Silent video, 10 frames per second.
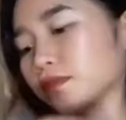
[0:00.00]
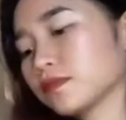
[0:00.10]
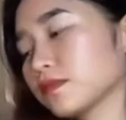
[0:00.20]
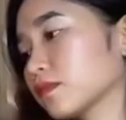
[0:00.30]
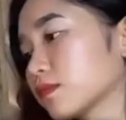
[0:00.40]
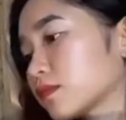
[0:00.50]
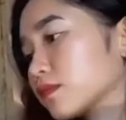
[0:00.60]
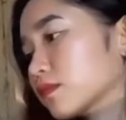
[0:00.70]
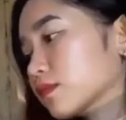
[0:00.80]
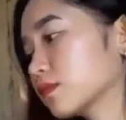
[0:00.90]
to let
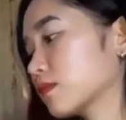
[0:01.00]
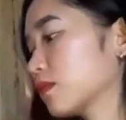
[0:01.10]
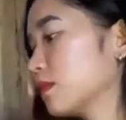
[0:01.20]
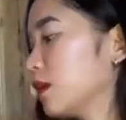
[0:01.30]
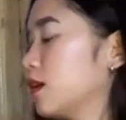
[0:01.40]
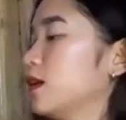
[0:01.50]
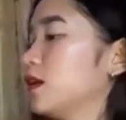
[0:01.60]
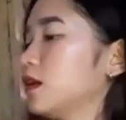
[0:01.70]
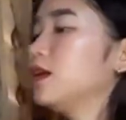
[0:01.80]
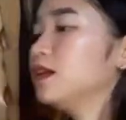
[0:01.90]
your dreams win
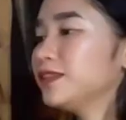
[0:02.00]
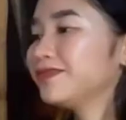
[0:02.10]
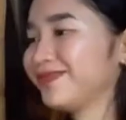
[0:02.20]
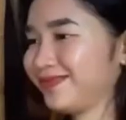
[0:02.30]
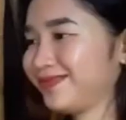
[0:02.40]
over your doubt.